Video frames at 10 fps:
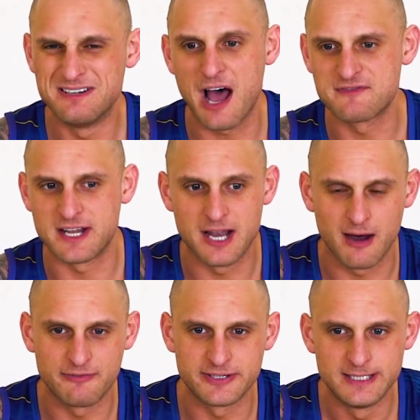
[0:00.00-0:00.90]
Enough's
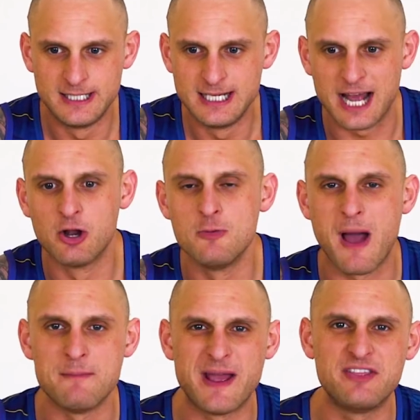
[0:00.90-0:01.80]
enough. And who
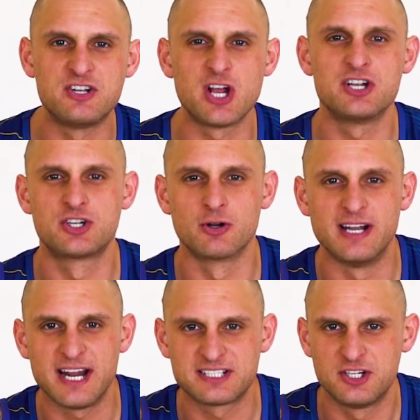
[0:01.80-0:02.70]
made me the judge,
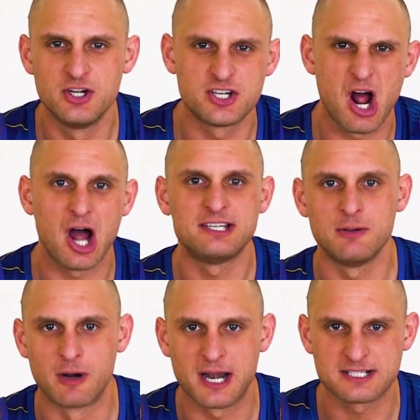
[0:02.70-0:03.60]
jury, and executioner? I
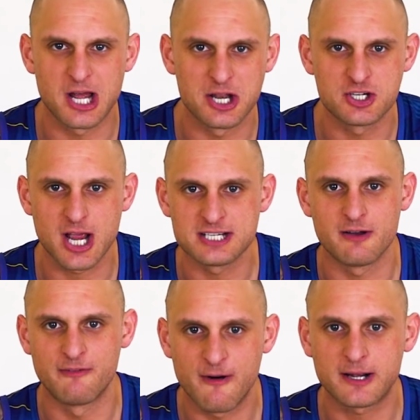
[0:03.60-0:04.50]
did when I decided to change
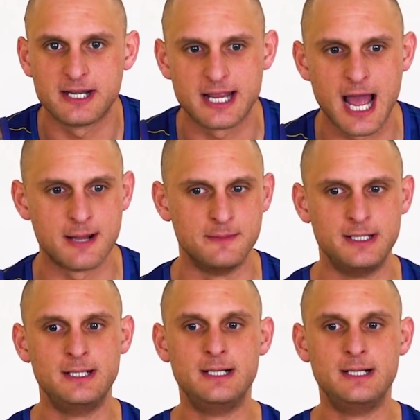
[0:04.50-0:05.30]
the fucking game.